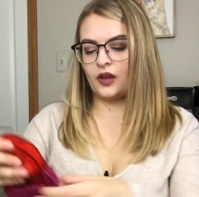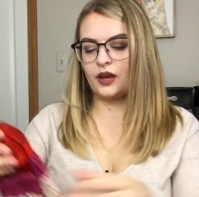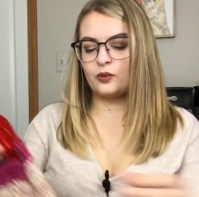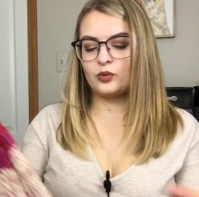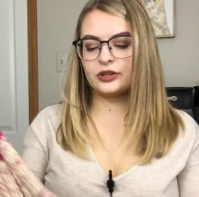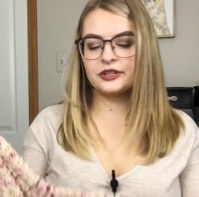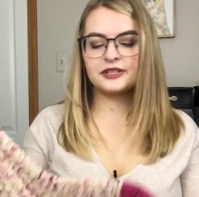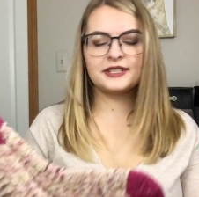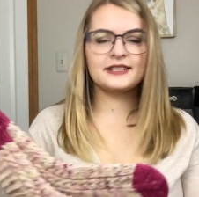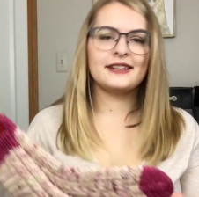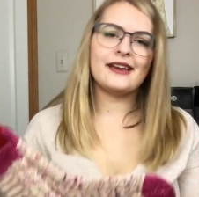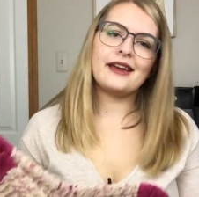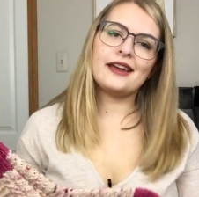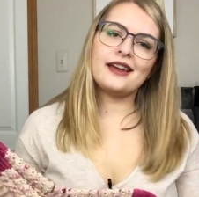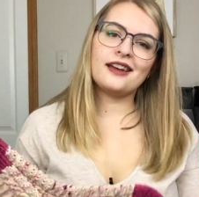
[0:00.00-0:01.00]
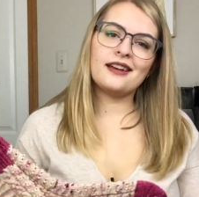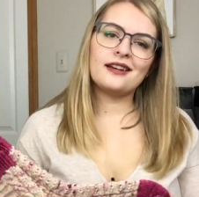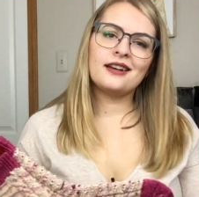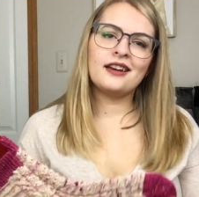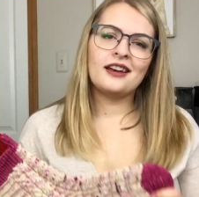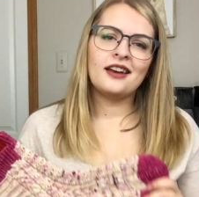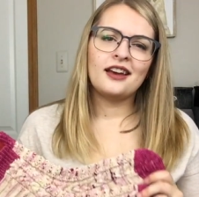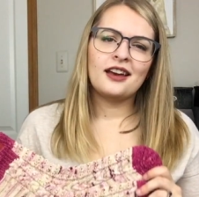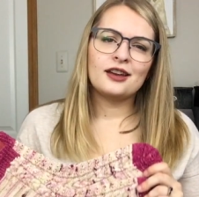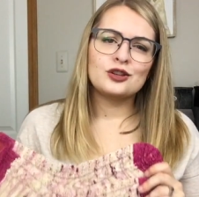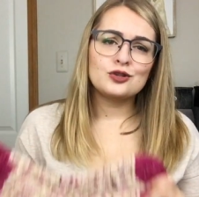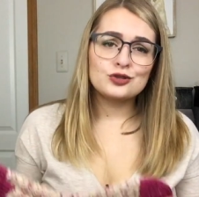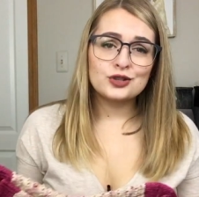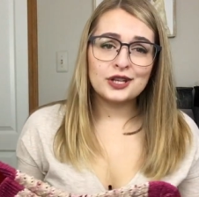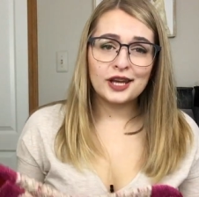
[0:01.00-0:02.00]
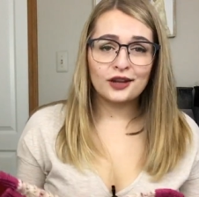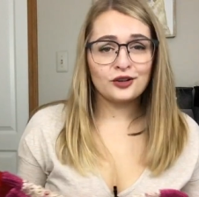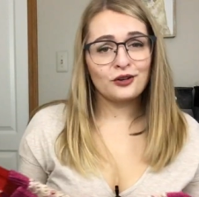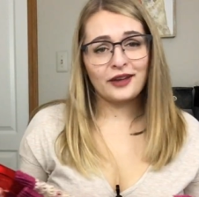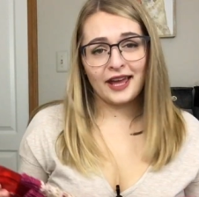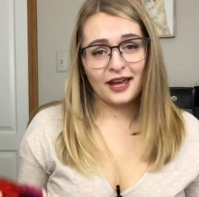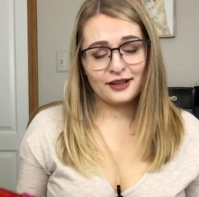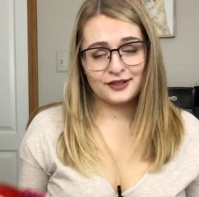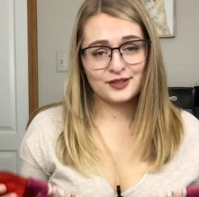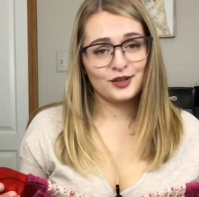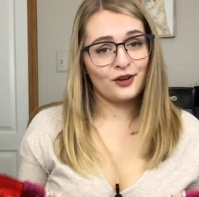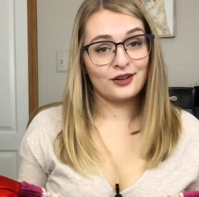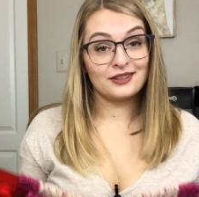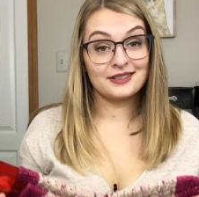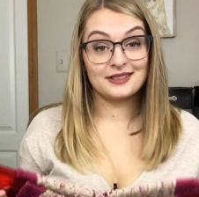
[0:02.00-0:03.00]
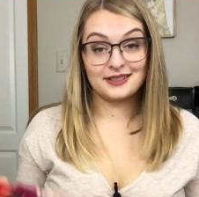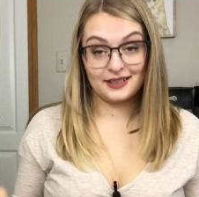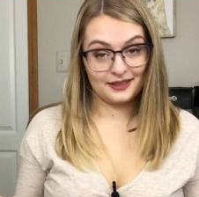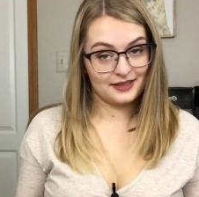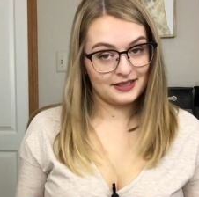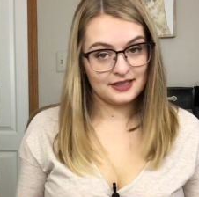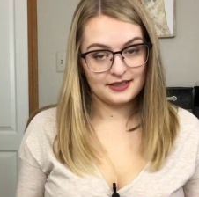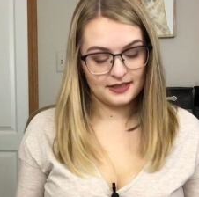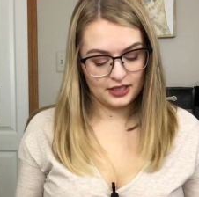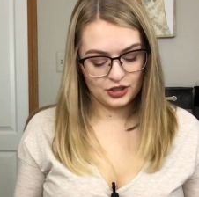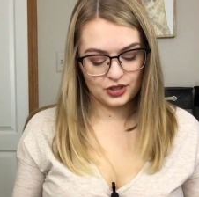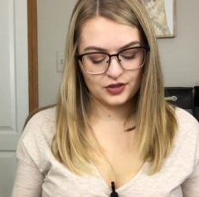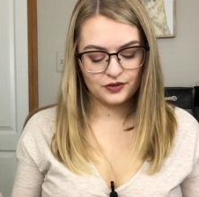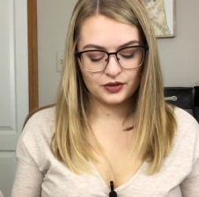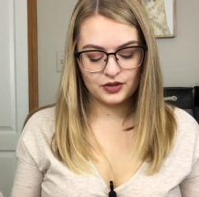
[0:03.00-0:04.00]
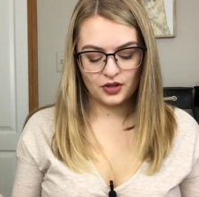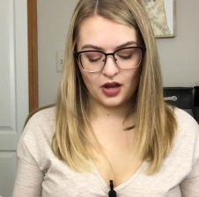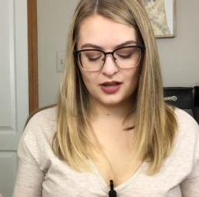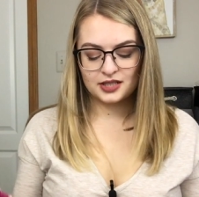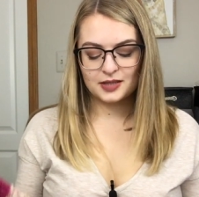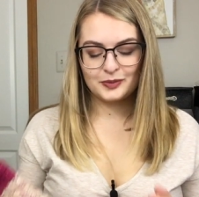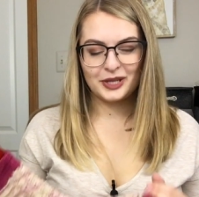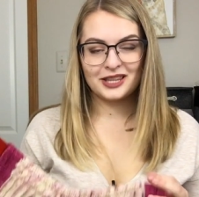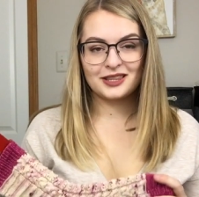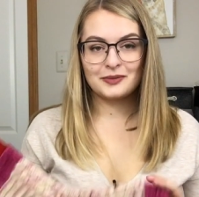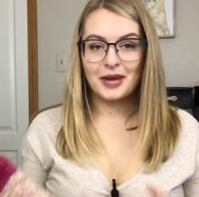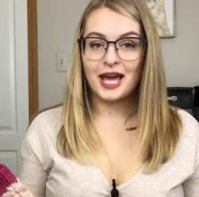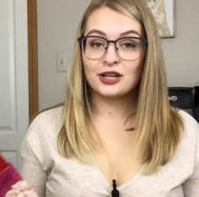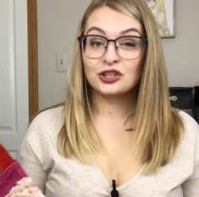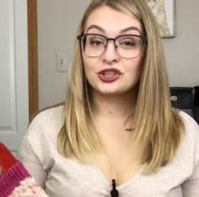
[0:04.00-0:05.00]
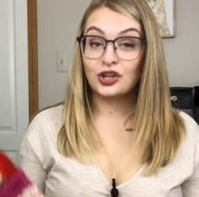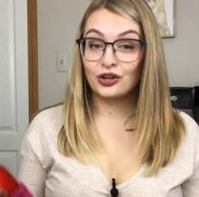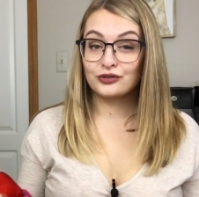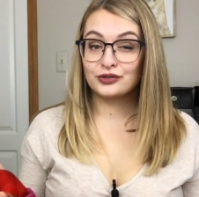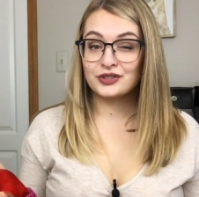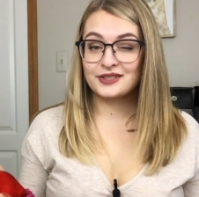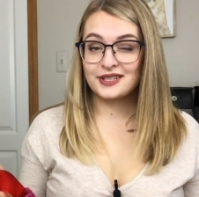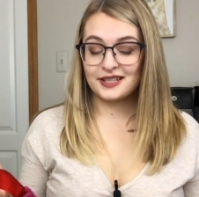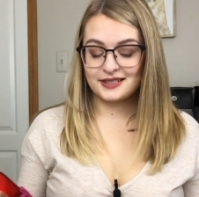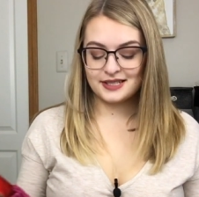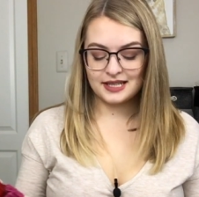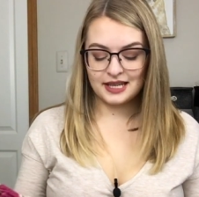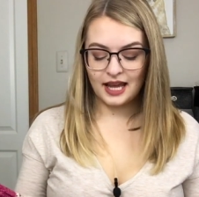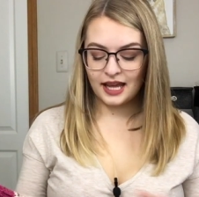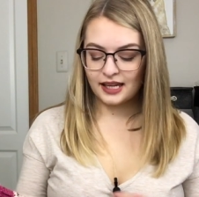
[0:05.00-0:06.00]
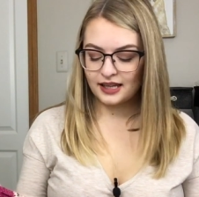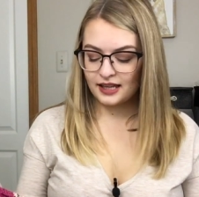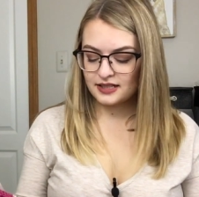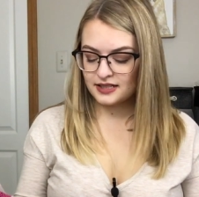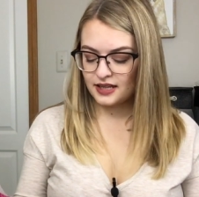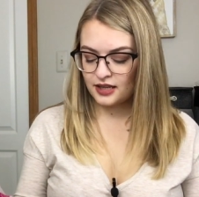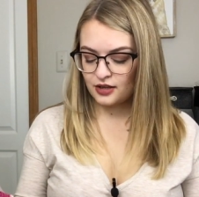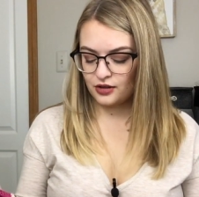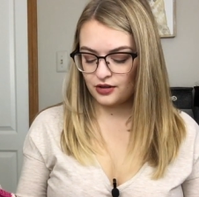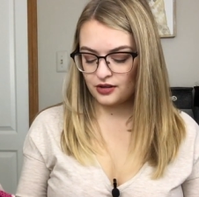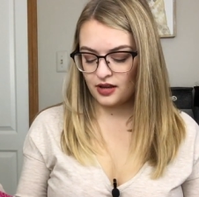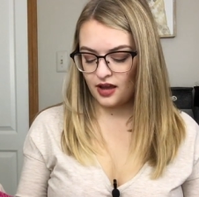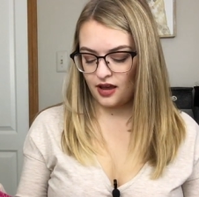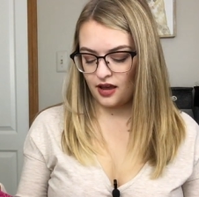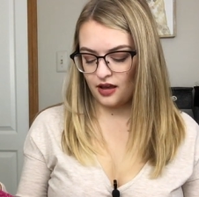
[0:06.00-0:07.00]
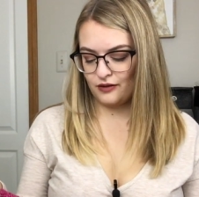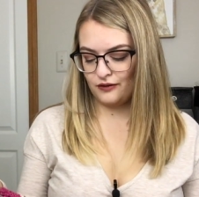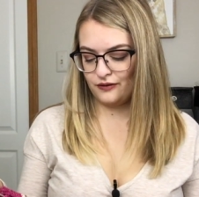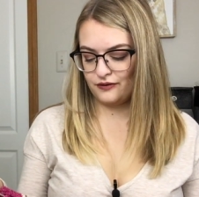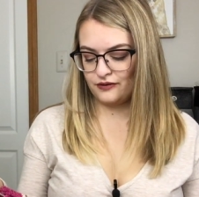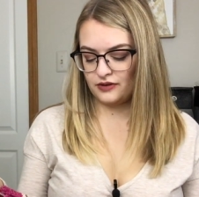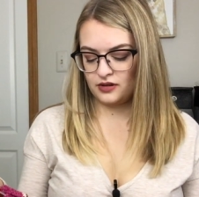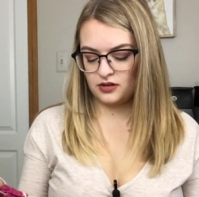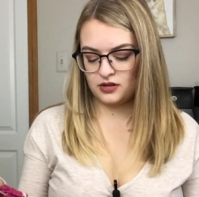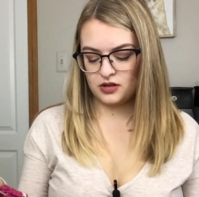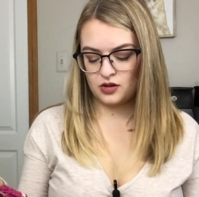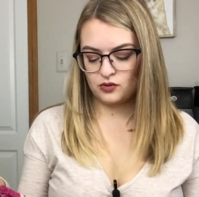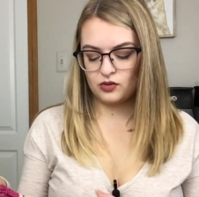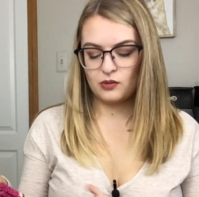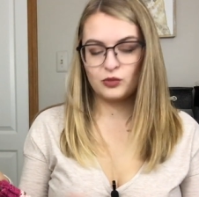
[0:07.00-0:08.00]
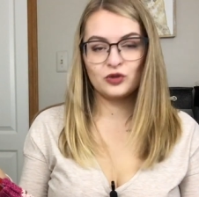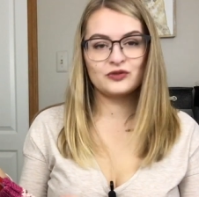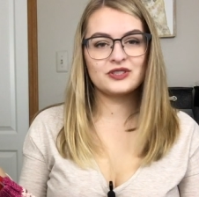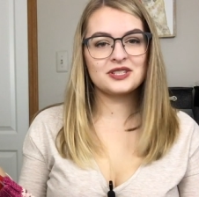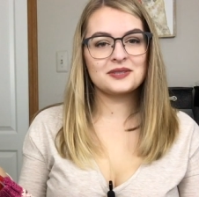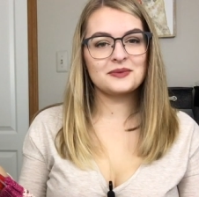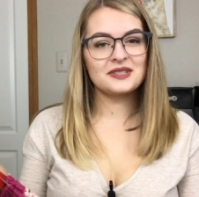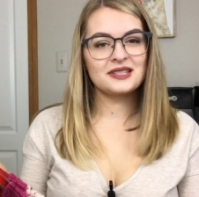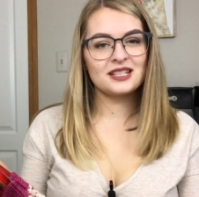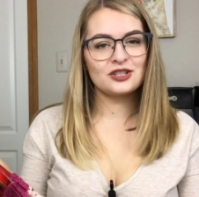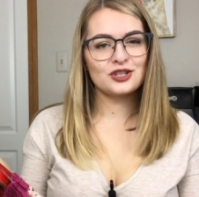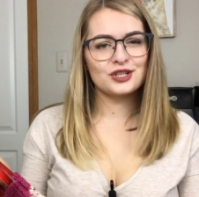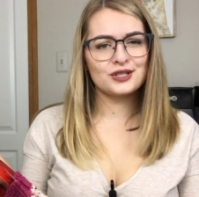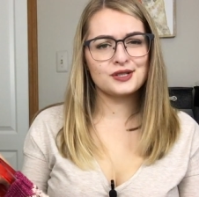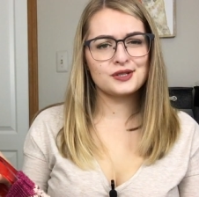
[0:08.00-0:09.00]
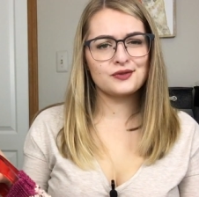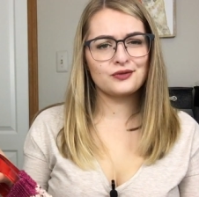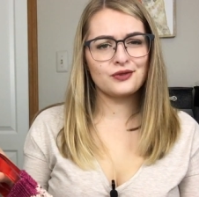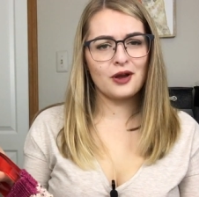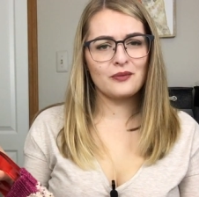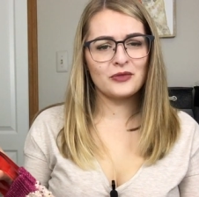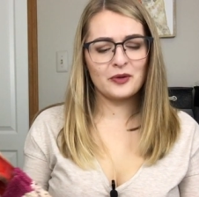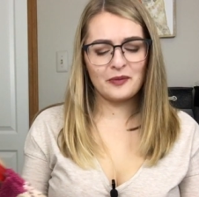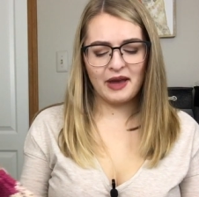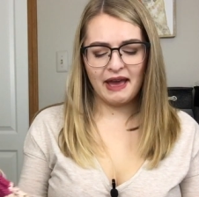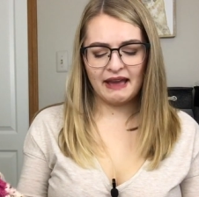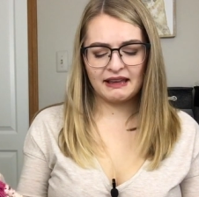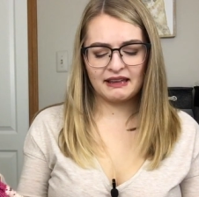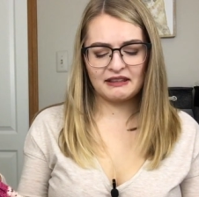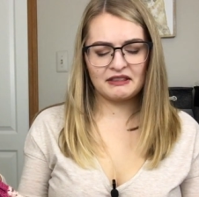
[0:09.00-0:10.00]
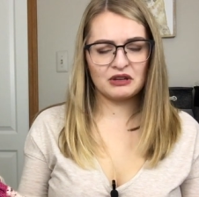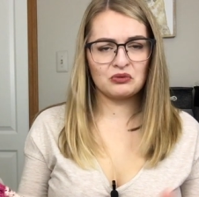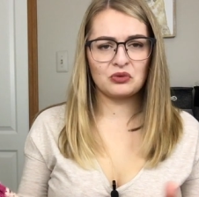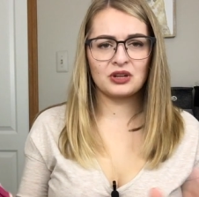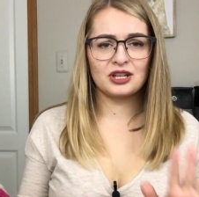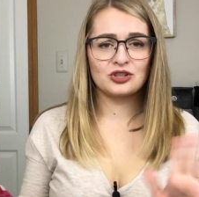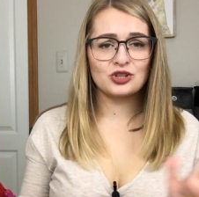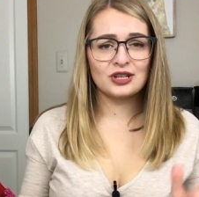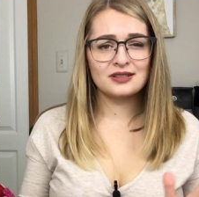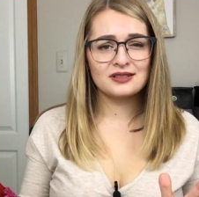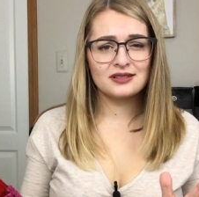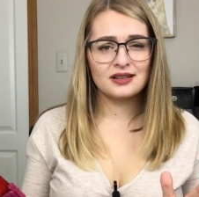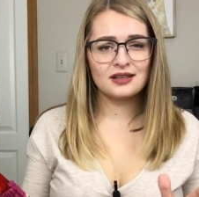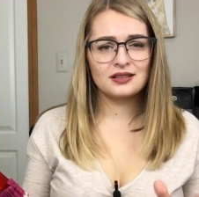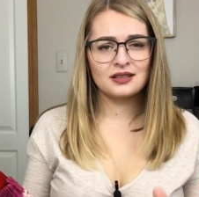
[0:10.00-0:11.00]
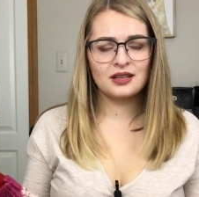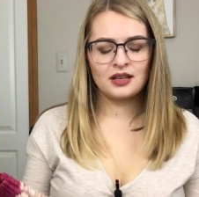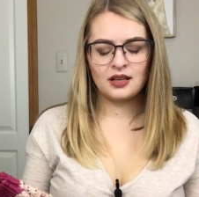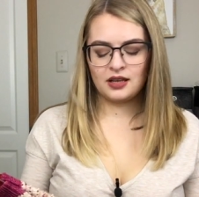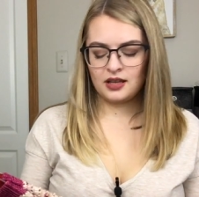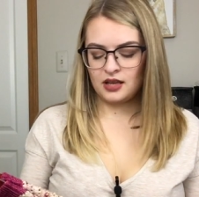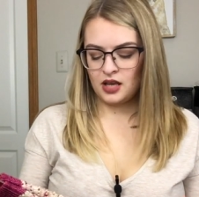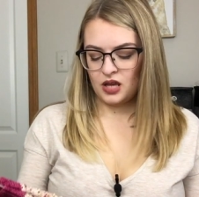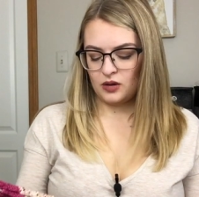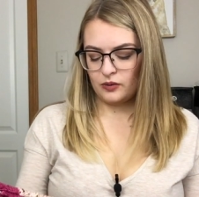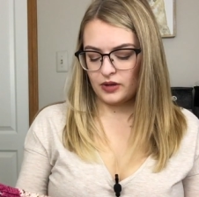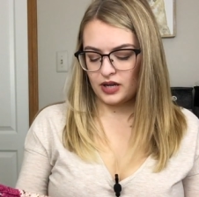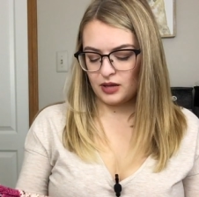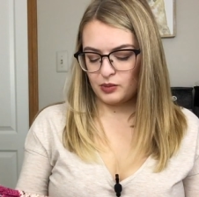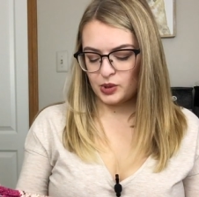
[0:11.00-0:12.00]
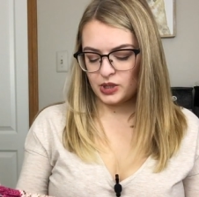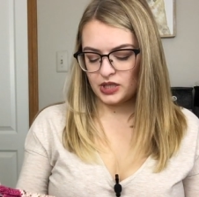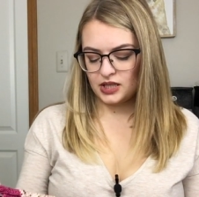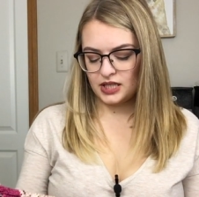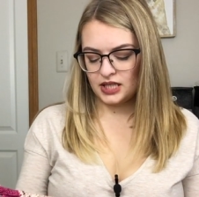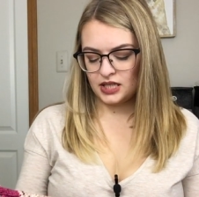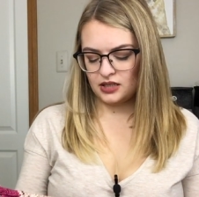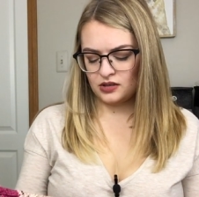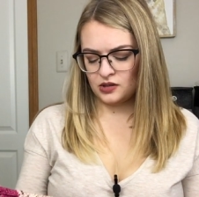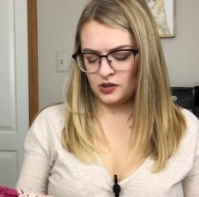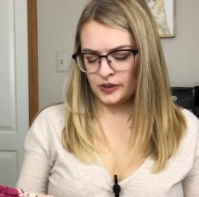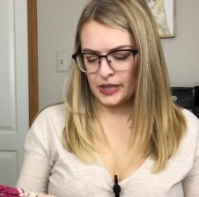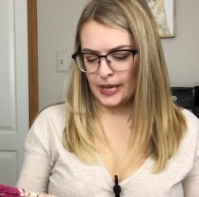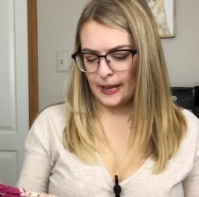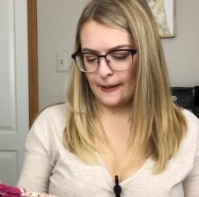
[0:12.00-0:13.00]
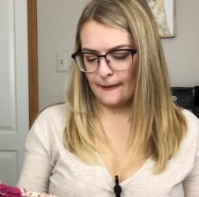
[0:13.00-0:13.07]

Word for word: I will say, usually I don't cast on 60 stitches for socks, but the pattern called for 60. I guess I could have removed some stitches from the back and then readjusted when I put in the heel.